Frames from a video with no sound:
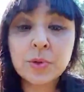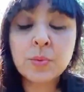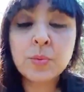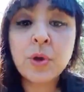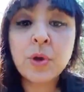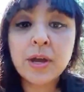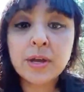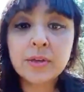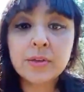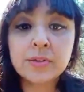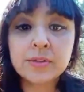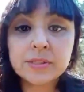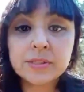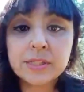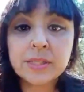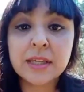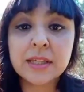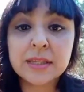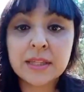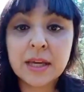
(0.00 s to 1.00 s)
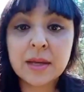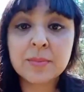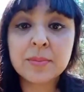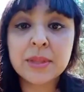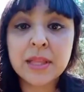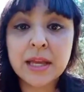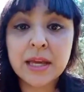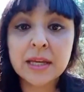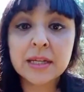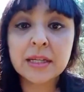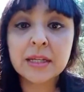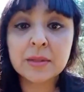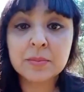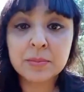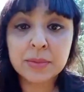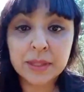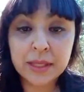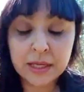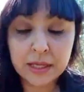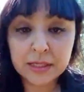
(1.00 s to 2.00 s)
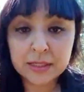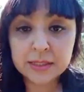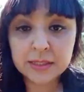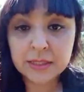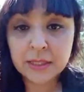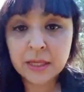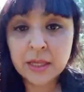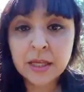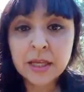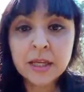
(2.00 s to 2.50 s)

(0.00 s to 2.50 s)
a while to get that plan in place.